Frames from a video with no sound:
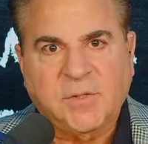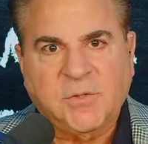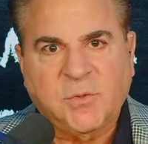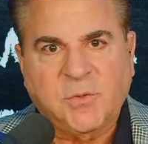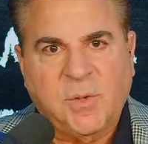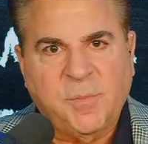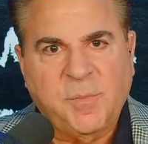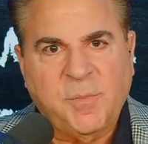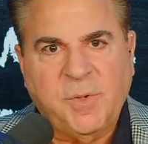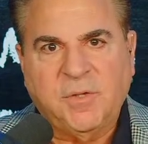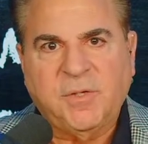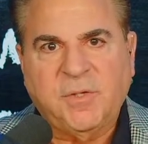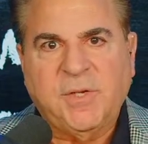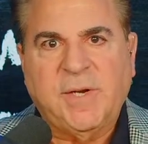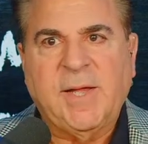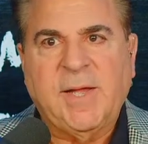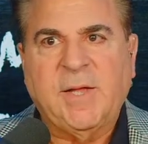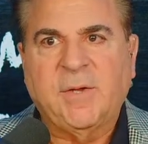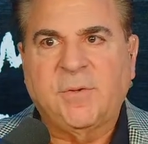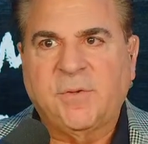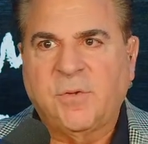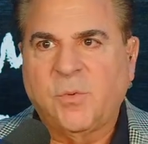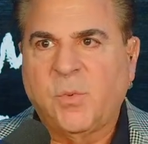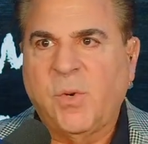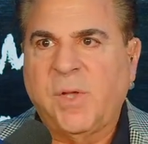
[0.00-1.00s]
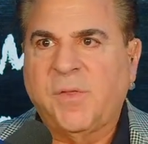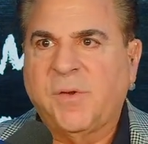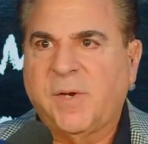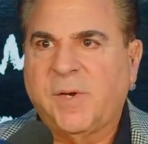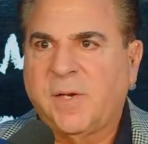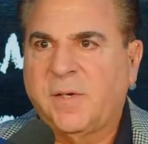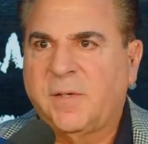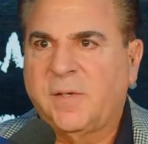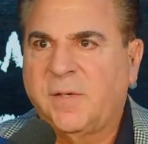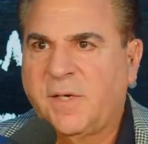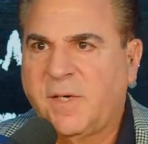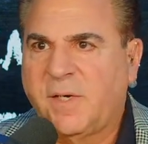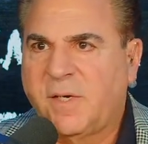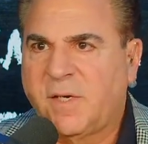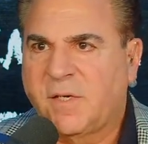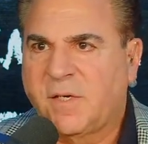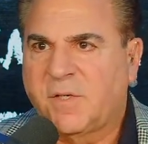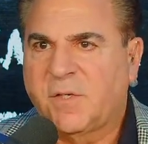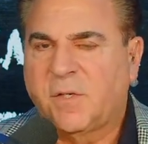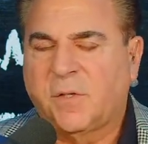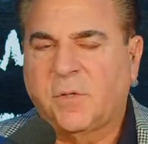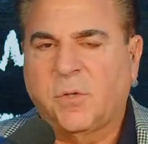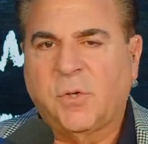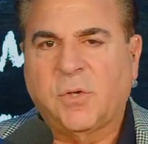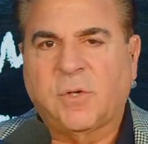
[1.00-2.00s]
So I built it out the way that I needed it
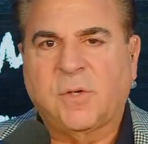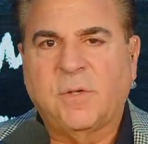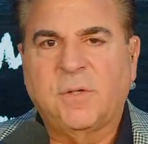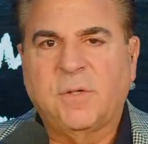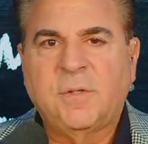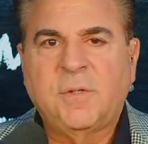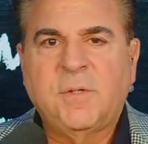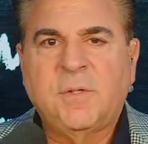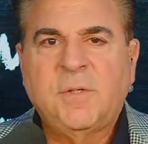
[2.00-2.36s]
to look.